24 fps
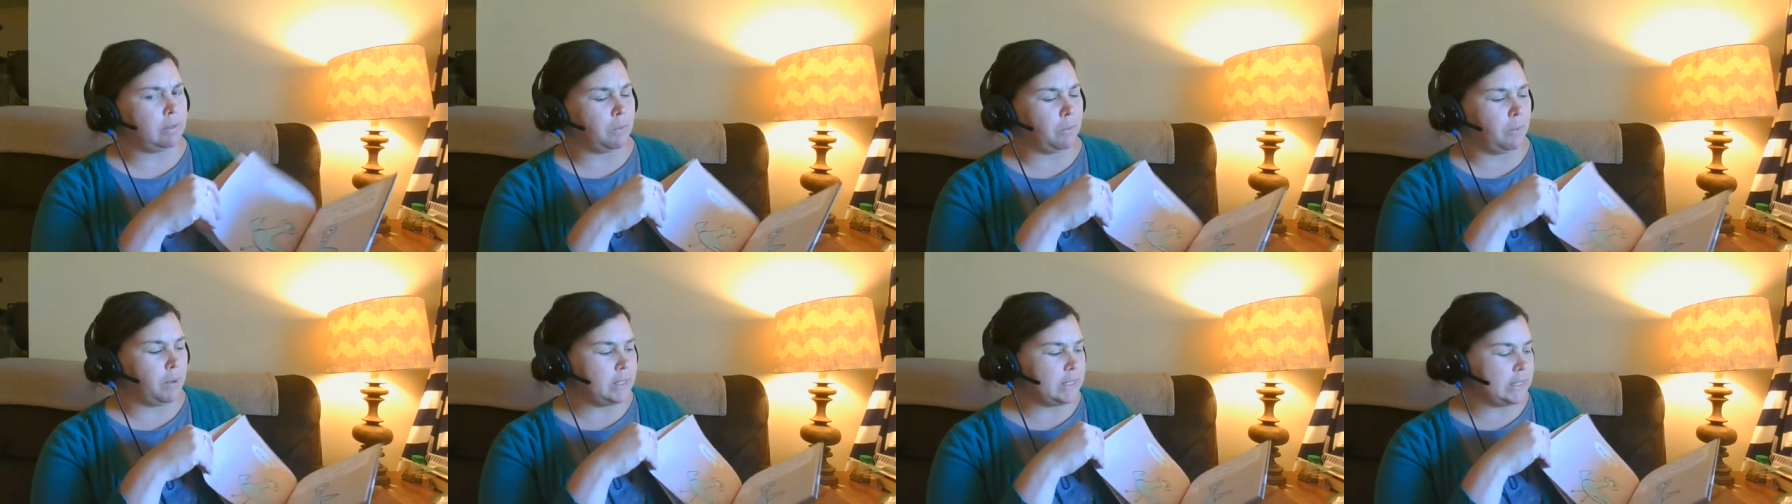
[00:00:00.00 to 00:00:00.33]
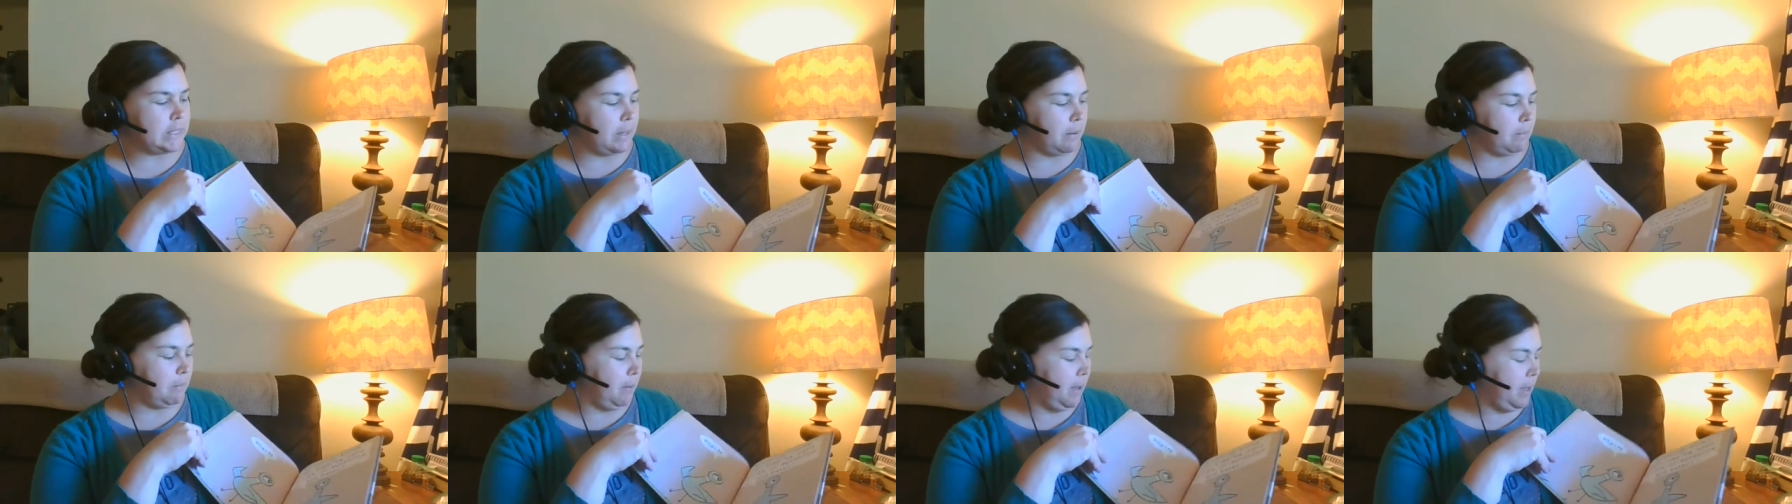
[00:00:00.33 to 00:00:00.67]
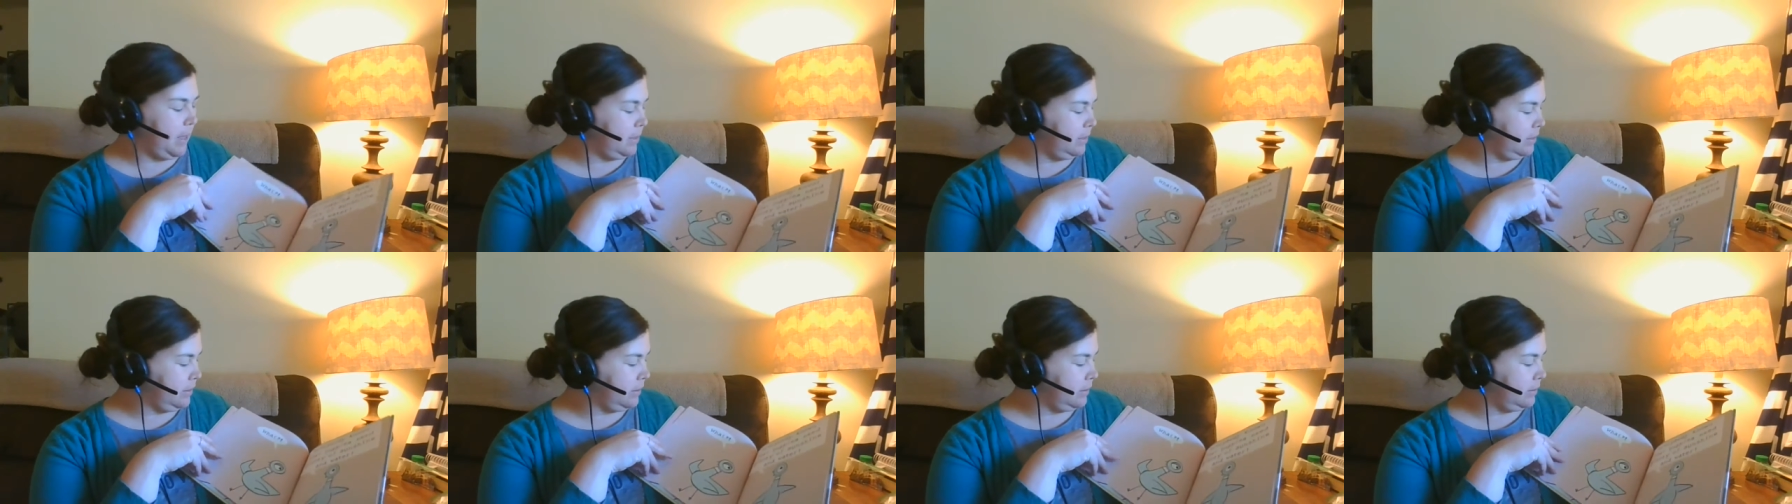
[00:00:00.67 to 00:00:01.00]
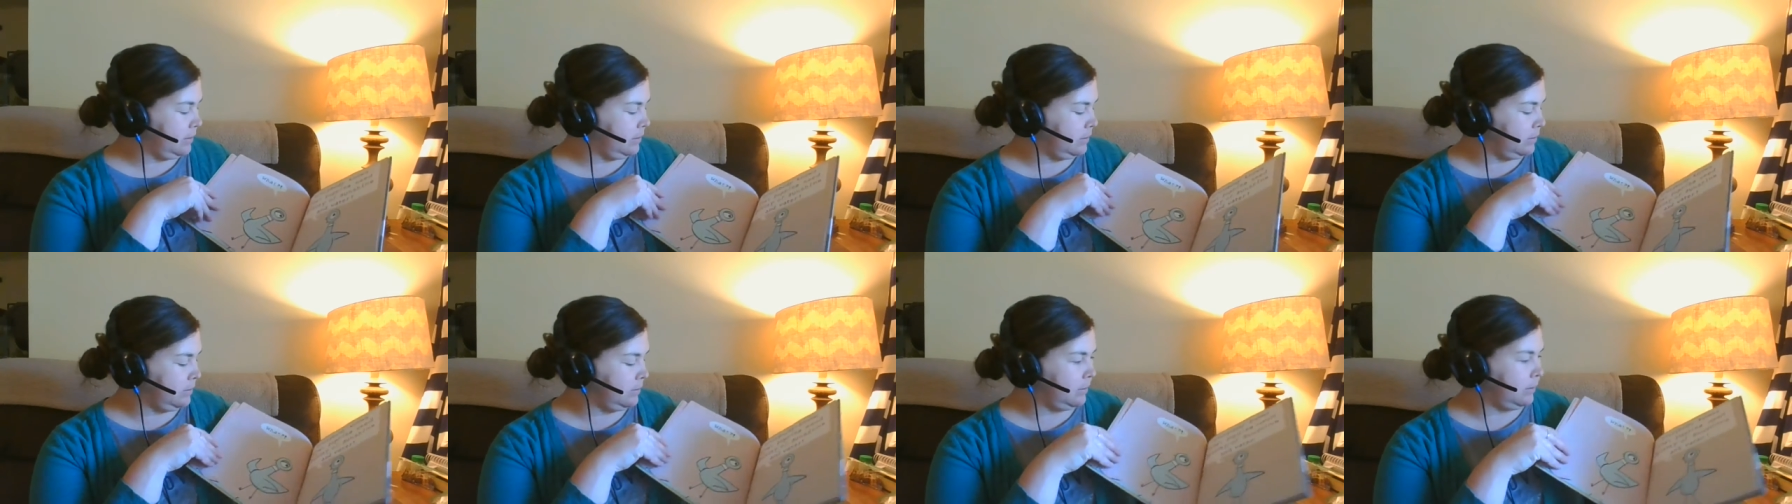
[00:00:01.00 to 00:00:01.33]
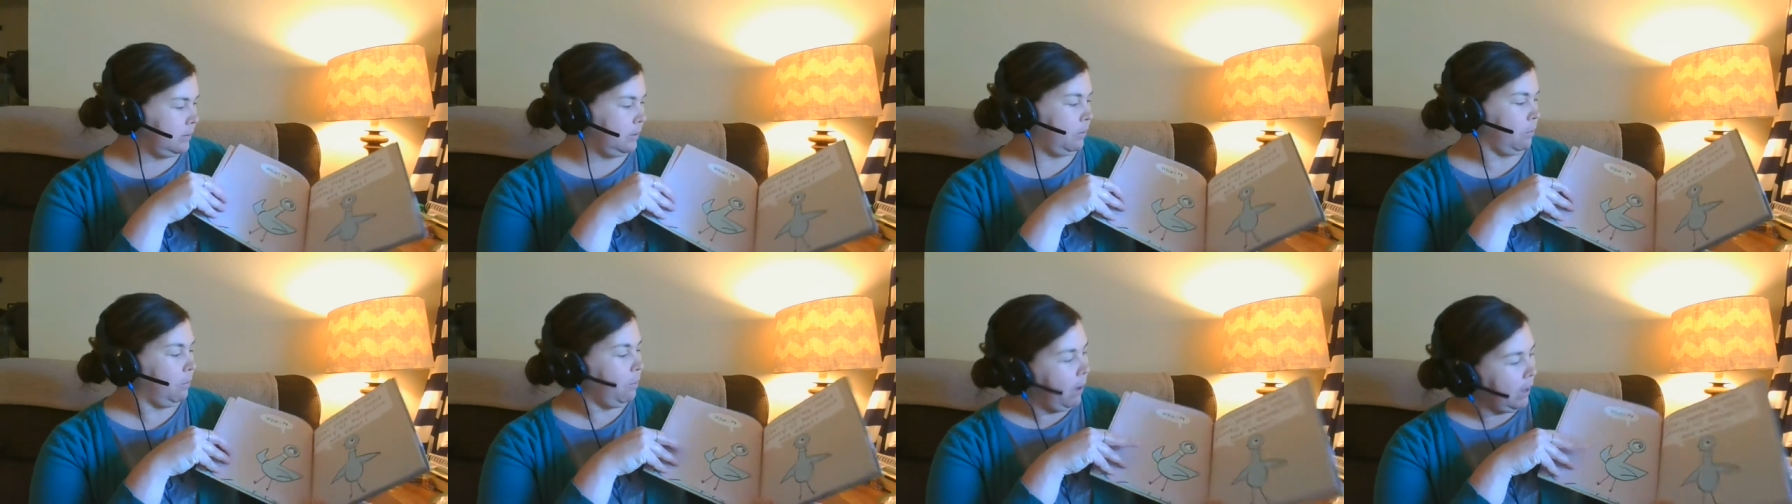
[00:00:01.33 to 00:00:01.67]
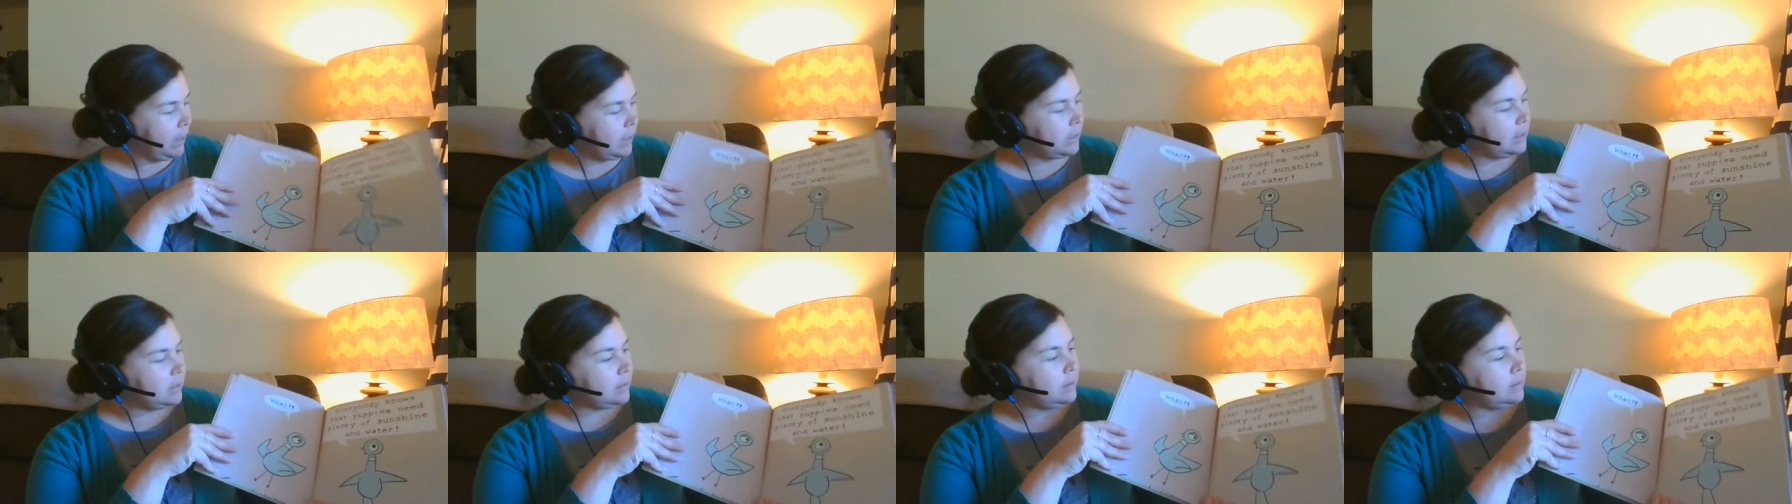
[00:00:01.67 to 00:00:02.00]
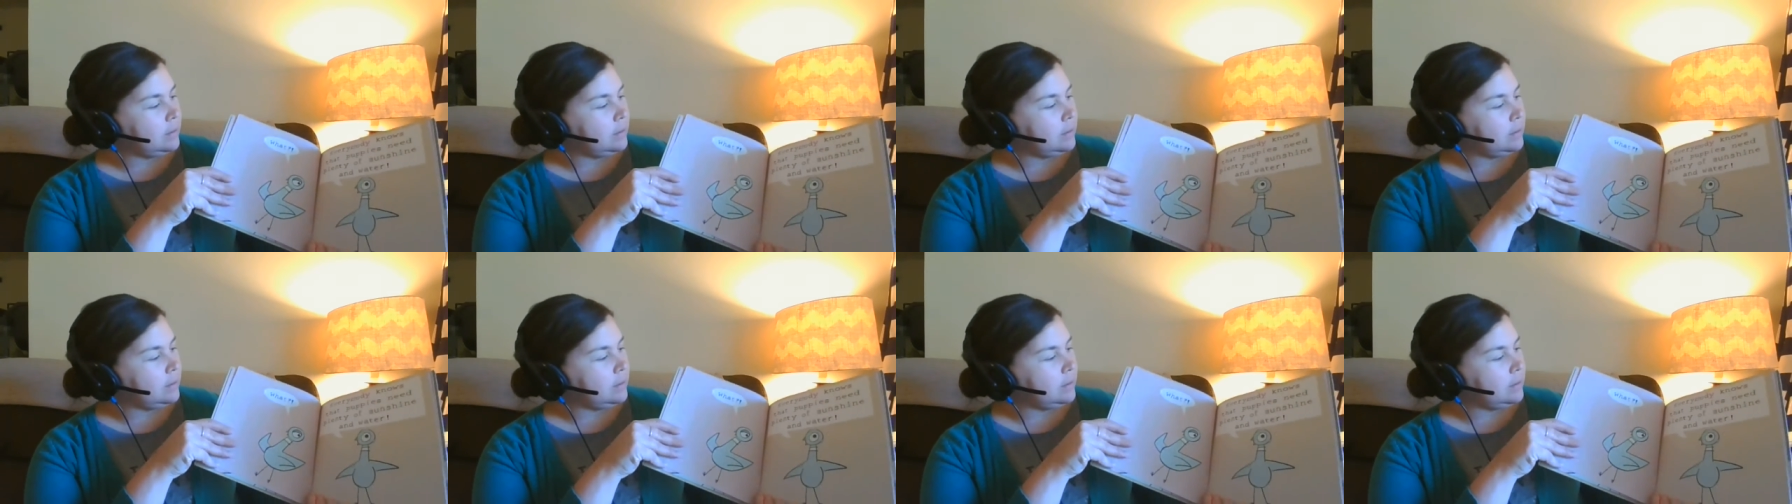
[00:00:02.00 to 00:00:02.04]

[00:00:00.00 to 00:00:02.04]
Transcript: Once a month? What?